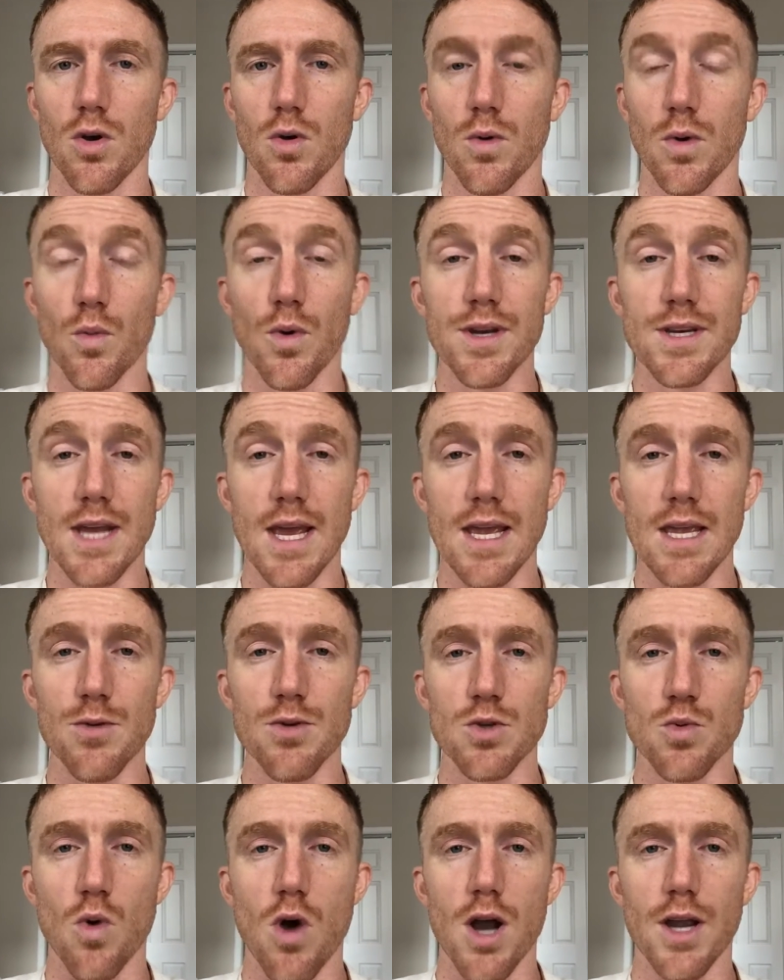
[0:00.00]
when one day he
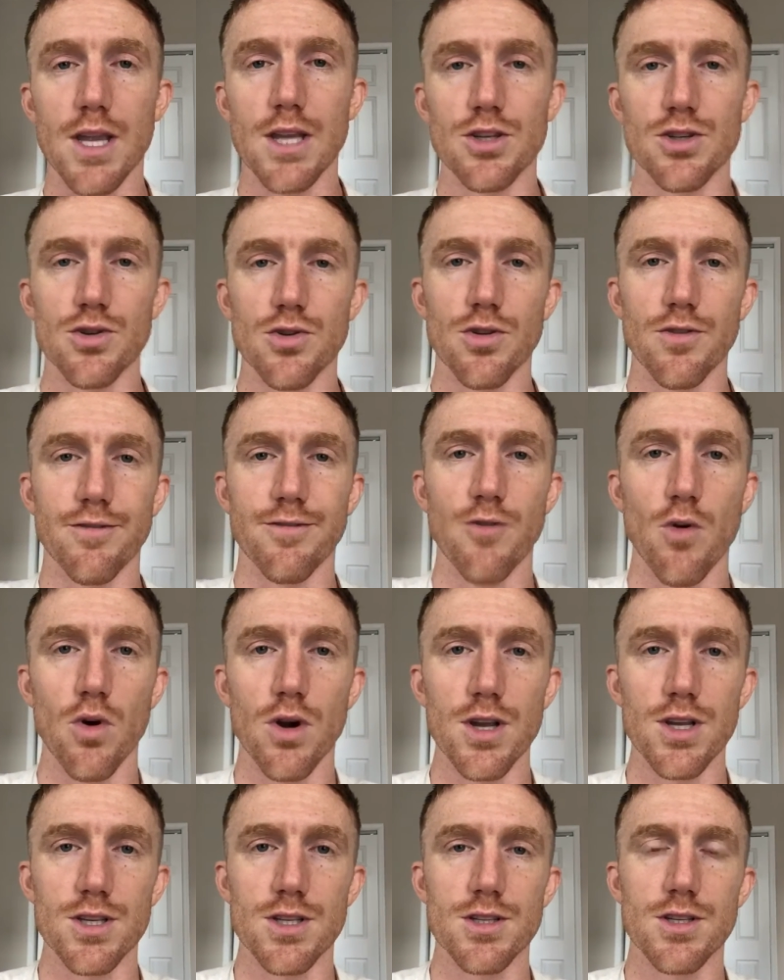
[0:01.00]
was walking to the
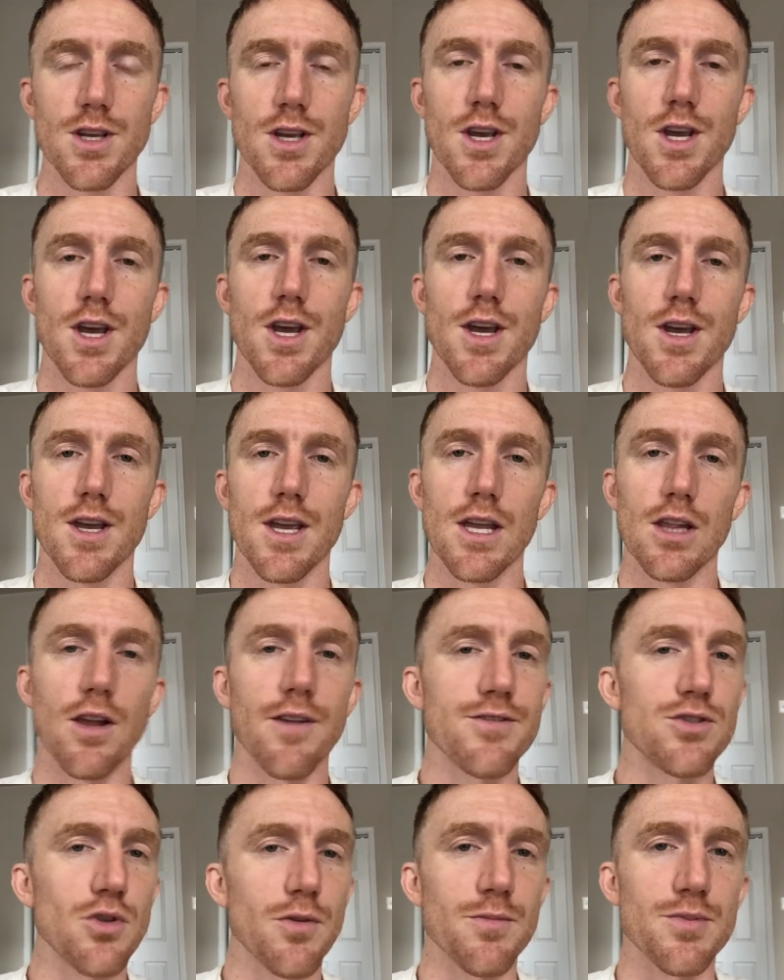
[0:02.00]
forest. He
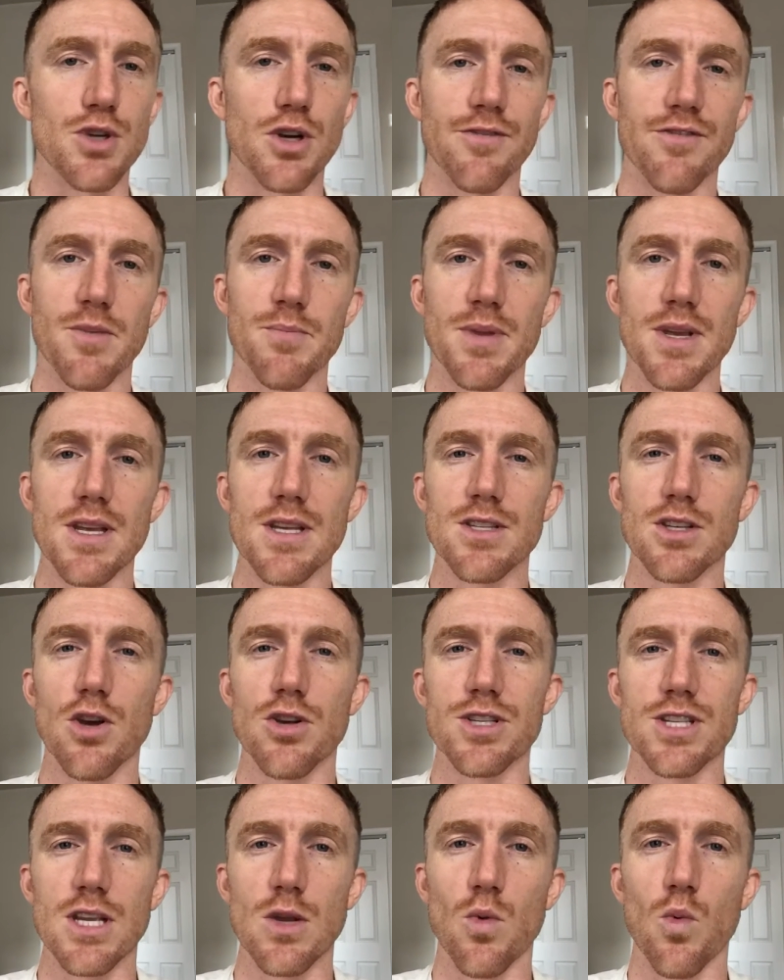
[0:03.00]
loves to observe the bees,
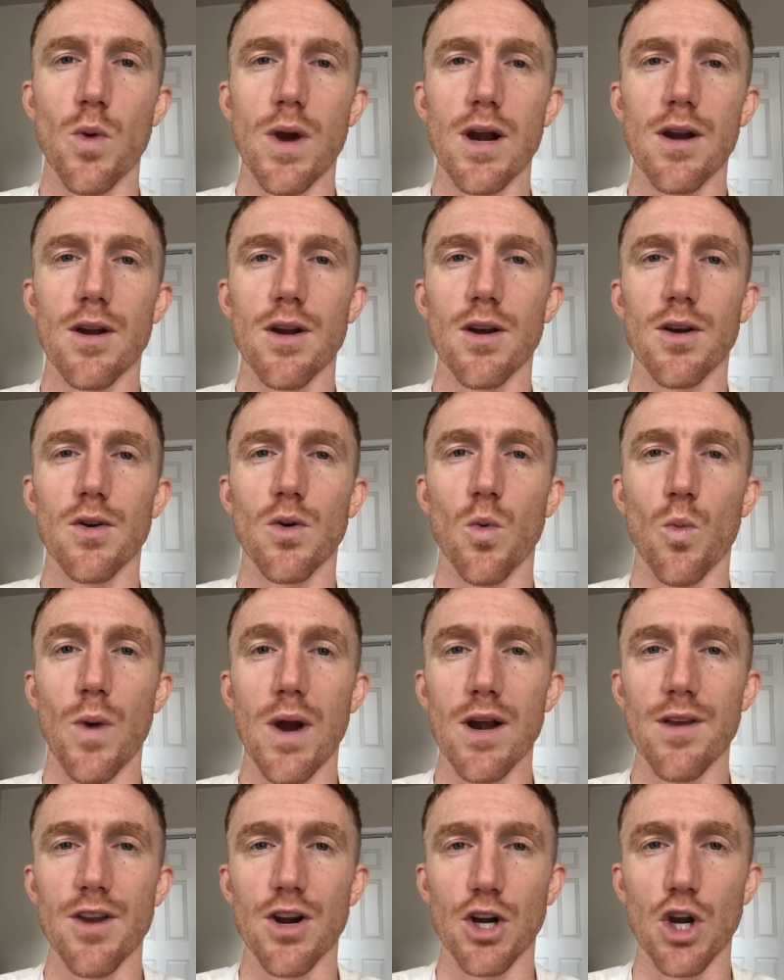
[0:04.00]
go see where
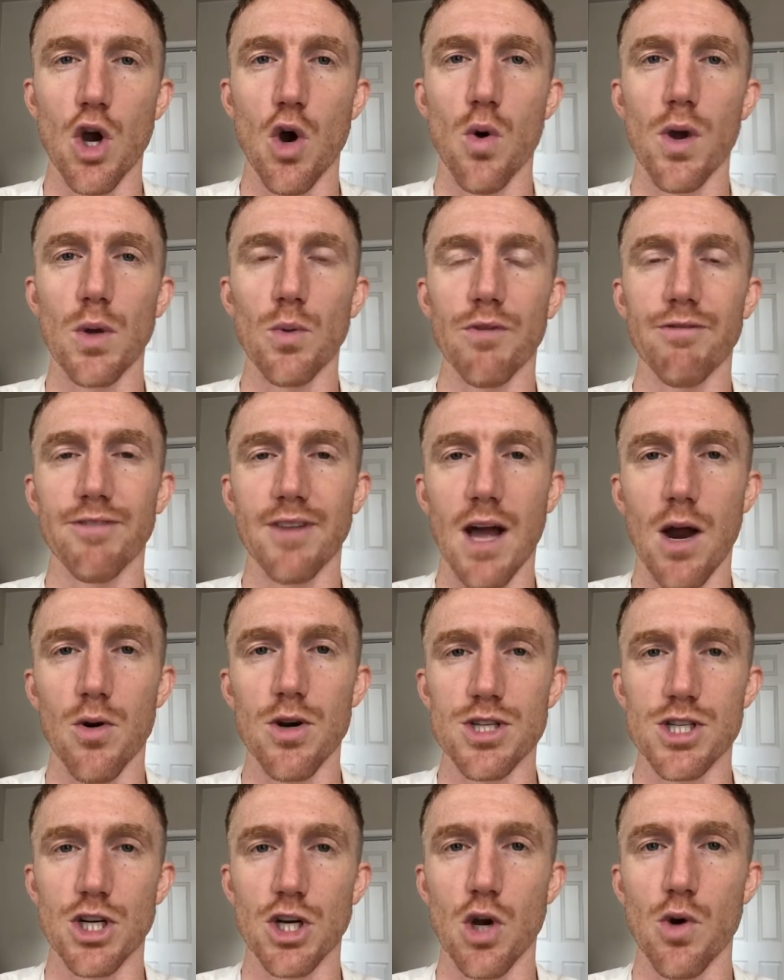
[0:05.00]
they're going, what
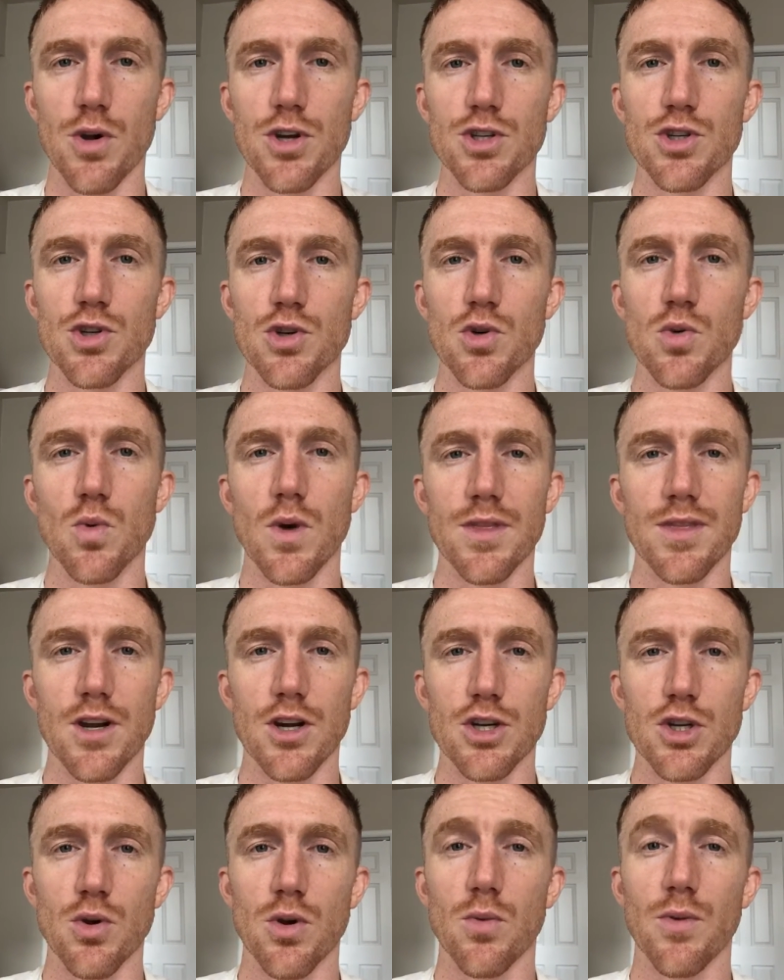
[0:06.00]
flowers they're going to, what
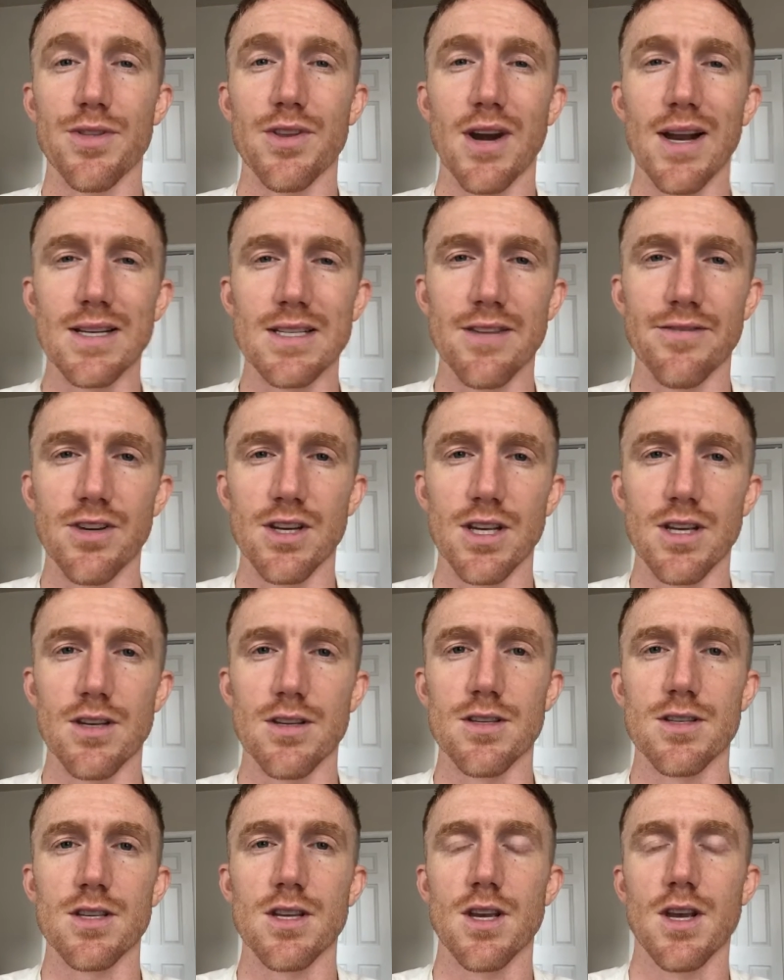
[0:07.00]
they're doing, what their activity
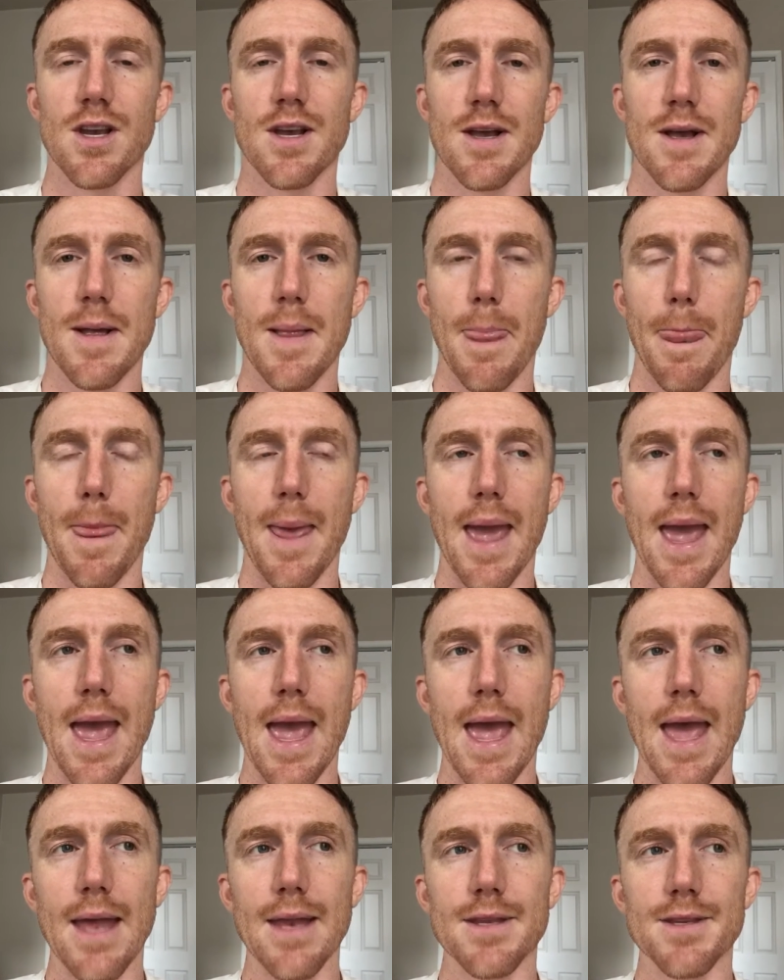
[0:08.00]
is.
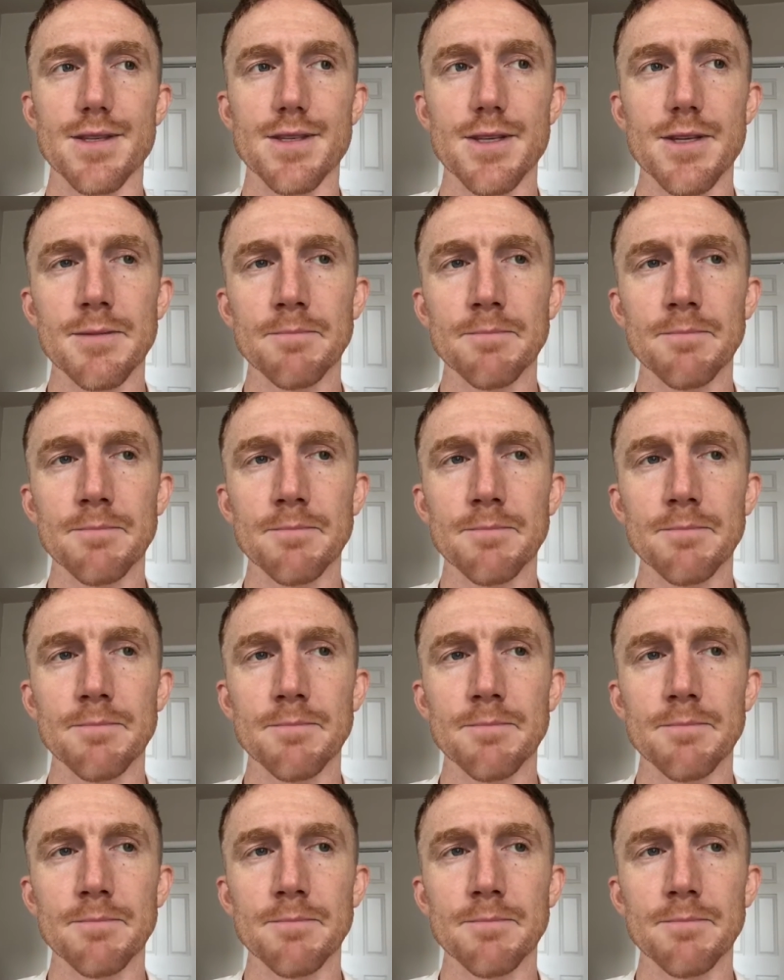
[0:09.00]
And